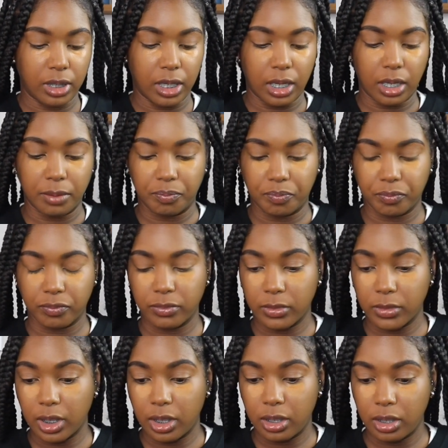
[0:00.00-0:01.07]
yeah
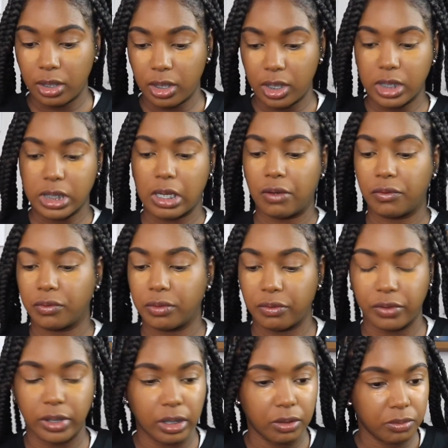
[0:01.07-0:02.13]
it's ugly
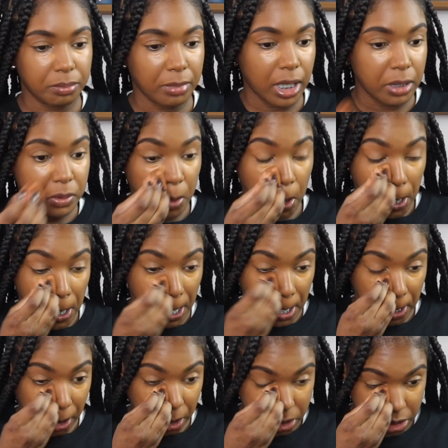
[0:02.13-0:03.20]
so that's why
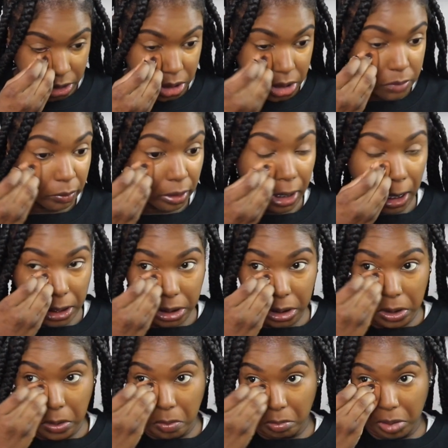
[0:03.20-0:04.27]
uh, I could, uh, just break out the
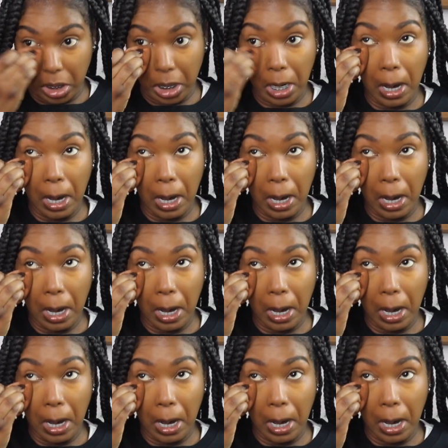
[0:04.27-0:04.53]
new one